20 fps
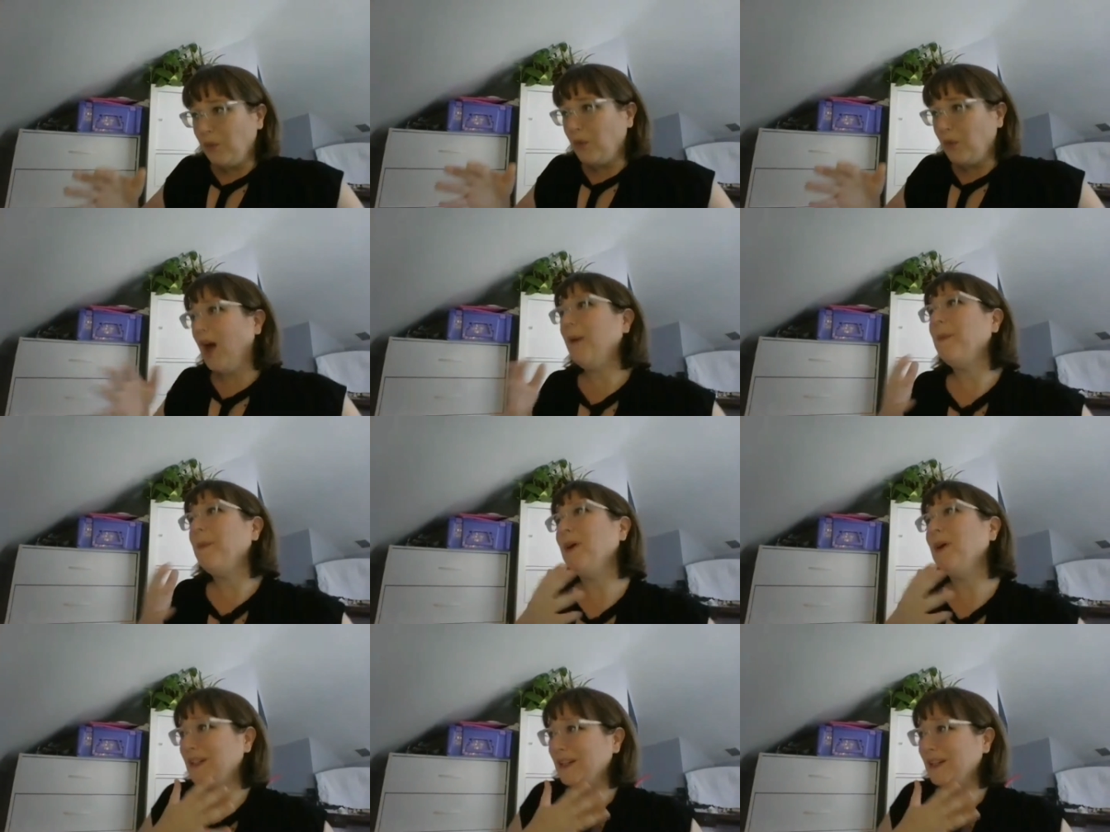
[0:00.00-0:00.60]

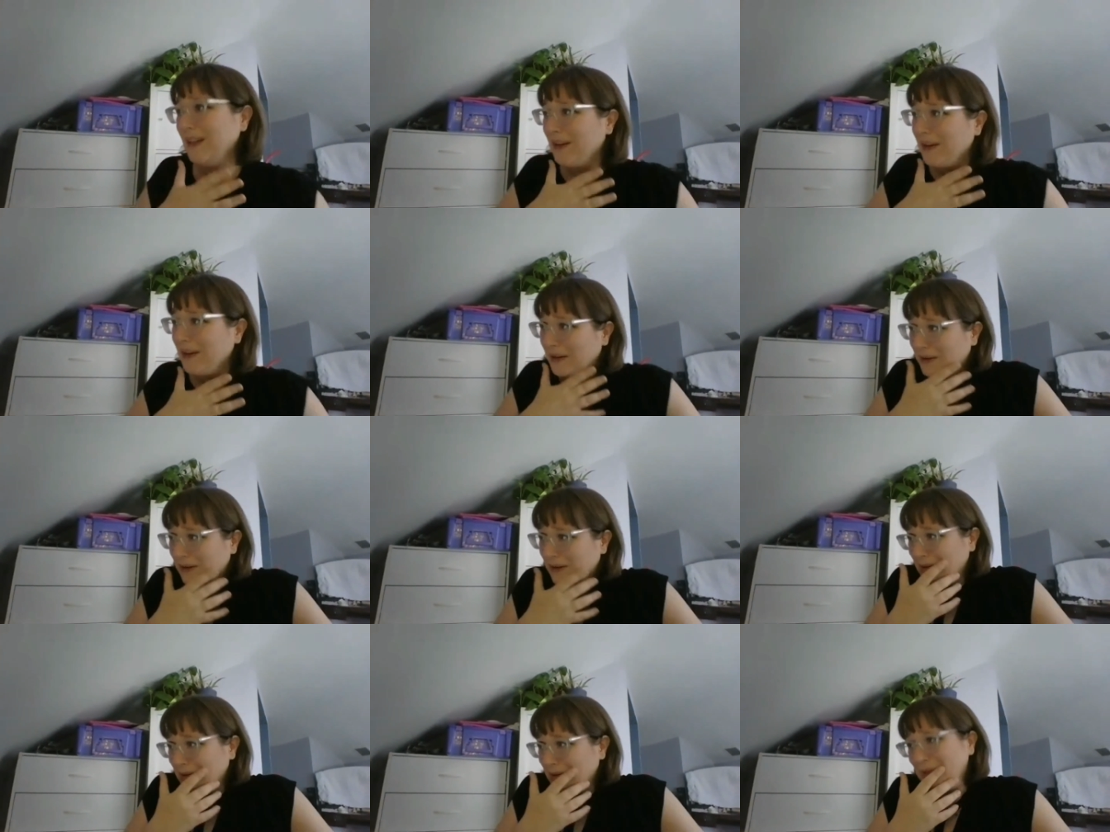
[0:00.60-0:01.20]
Robert,
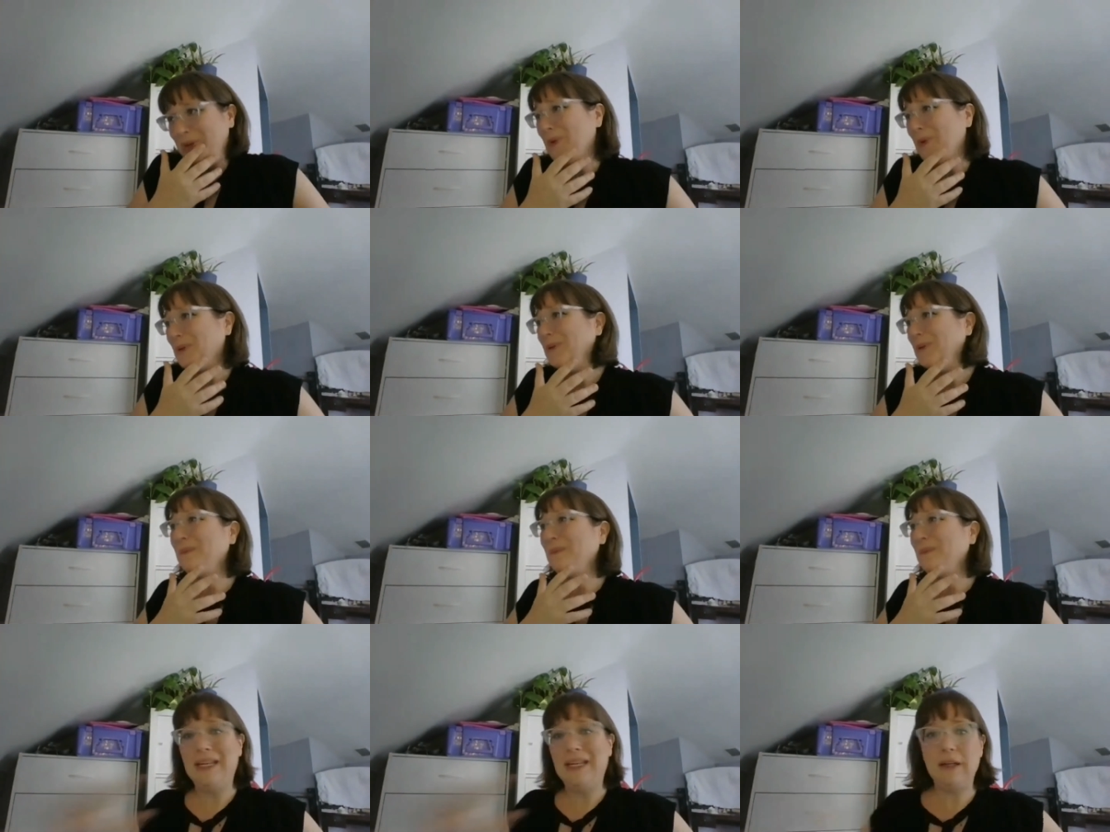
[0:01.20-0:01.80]
you don't
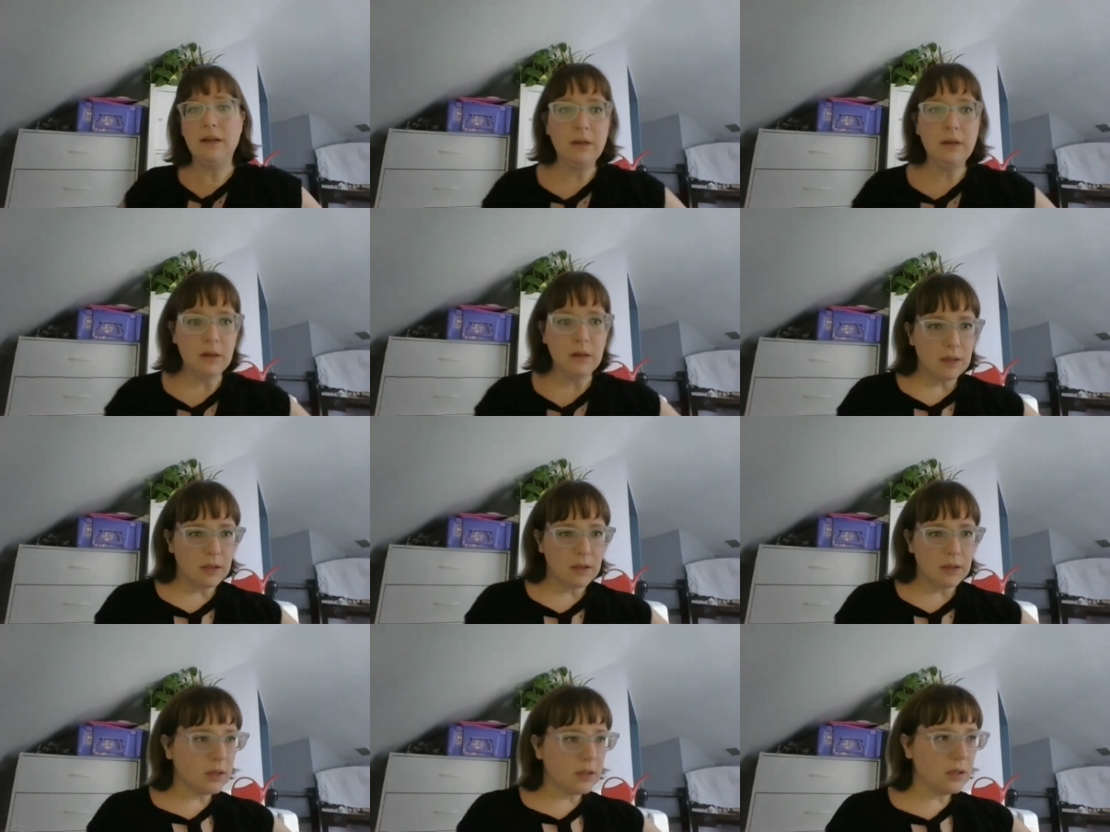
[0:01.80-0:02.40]
mean...
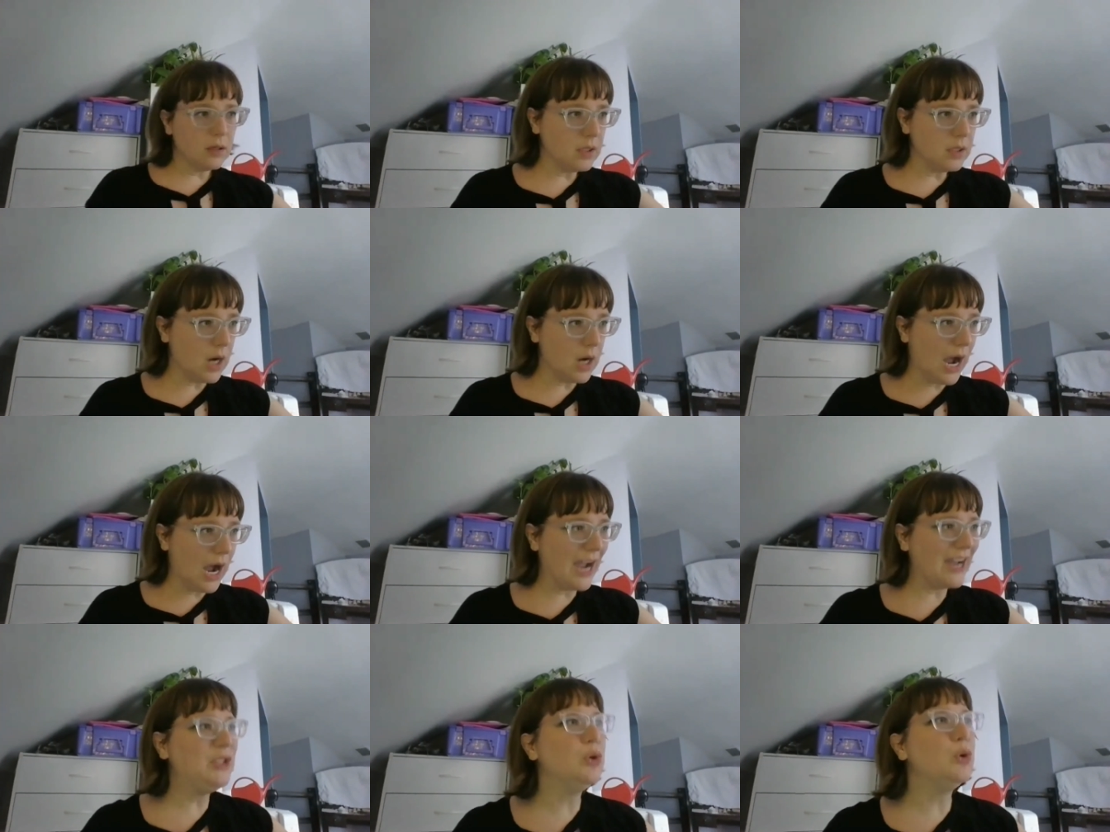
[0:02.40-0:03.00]

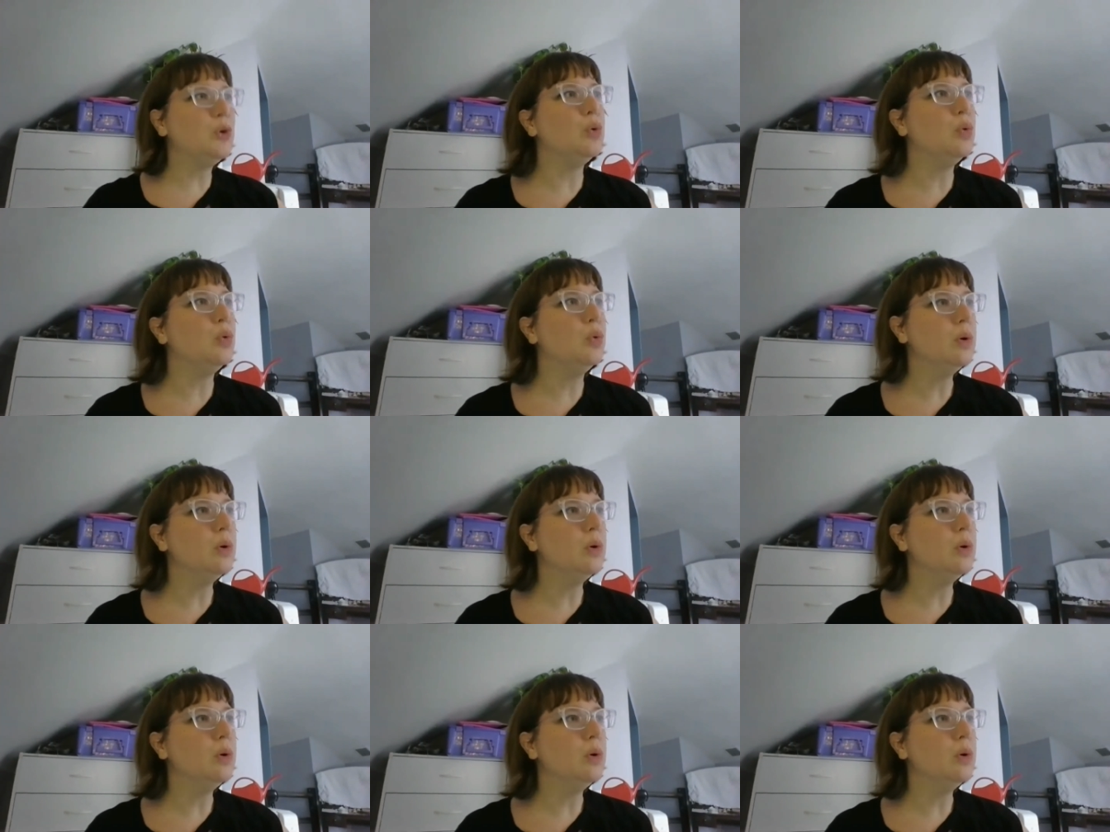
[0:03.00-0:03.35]
I do.